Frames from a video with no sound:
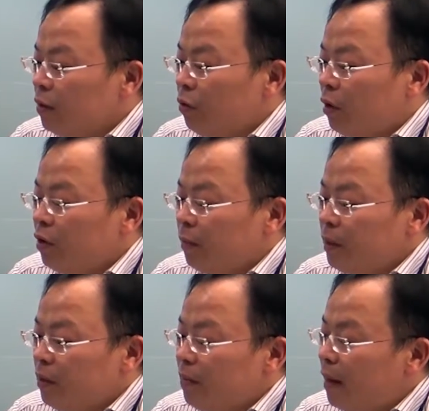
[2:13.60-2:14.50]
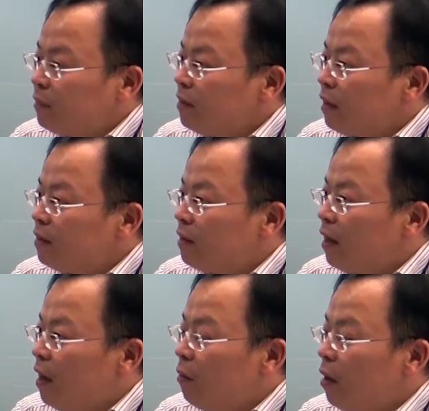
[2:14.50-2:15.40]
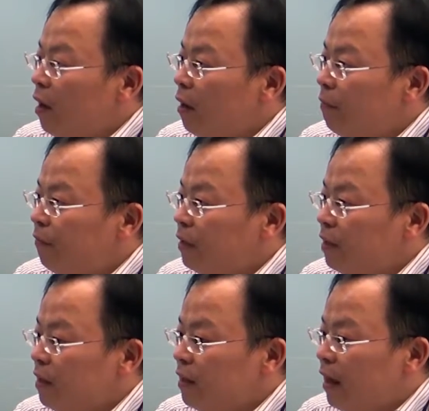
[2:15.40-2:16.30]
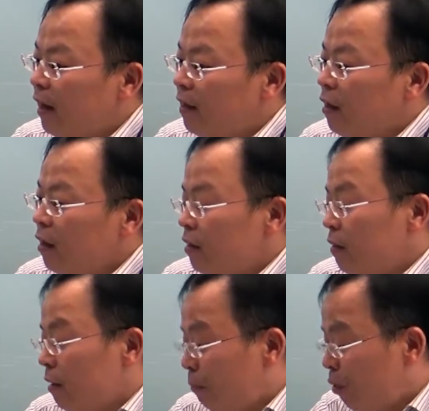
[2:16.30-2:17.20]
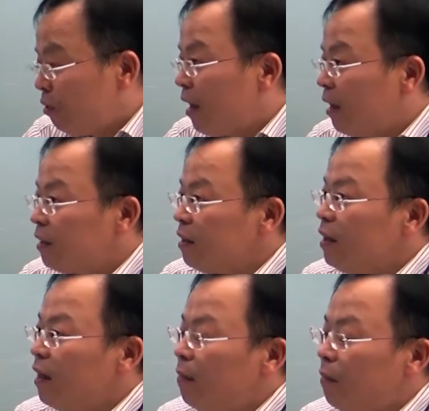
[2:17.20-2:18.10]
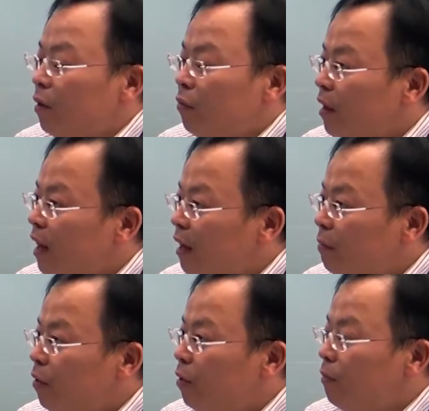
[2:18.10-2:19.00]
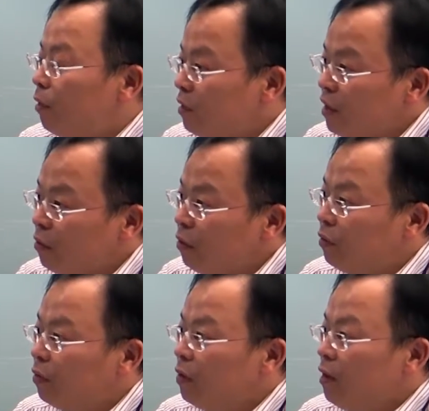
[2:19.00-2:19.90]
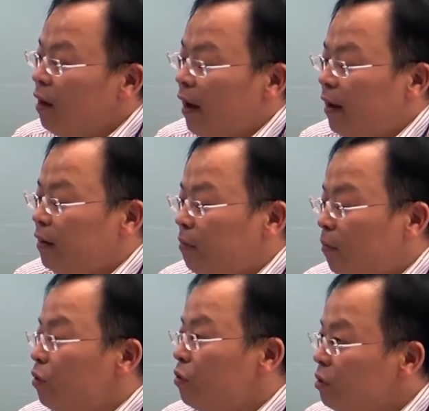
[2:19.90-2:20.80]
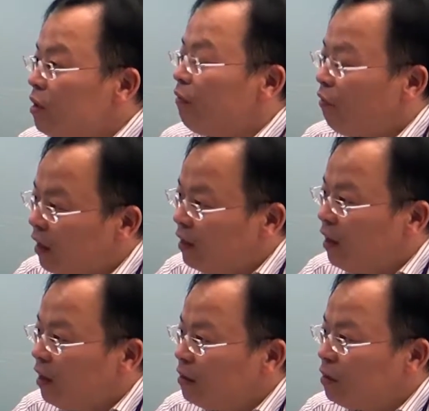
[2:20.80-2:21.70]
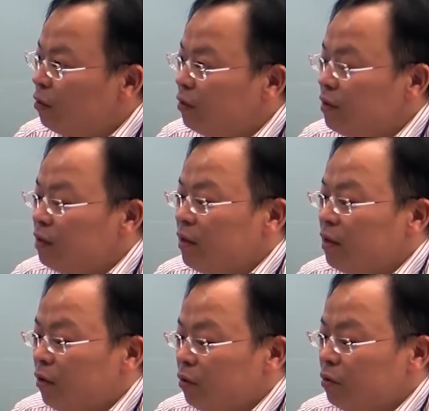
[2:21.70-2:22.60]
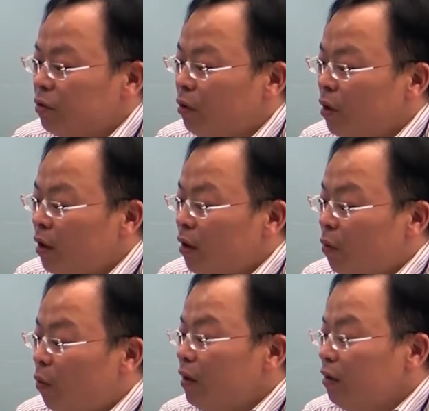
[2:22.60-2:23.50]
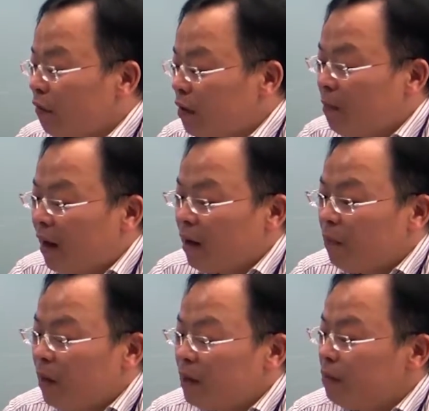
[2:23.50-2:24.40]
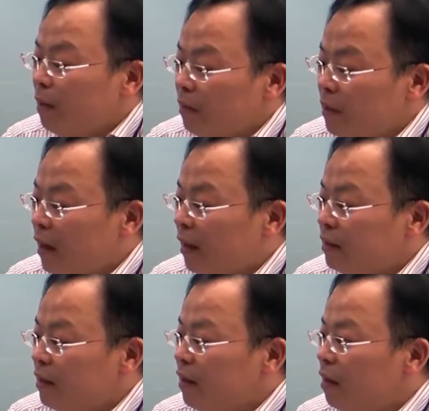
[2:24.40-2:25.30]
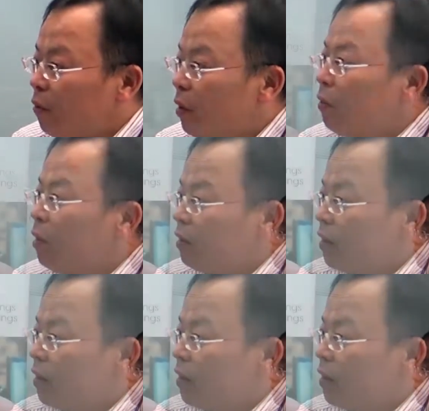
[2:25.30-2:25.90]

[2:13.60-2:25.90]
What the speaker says: to adopt the MEMS sensor. It will help for the design the product in a more reliable, more secure, and more user-friendly. So this is also one of the marketplace. Maybe I think we will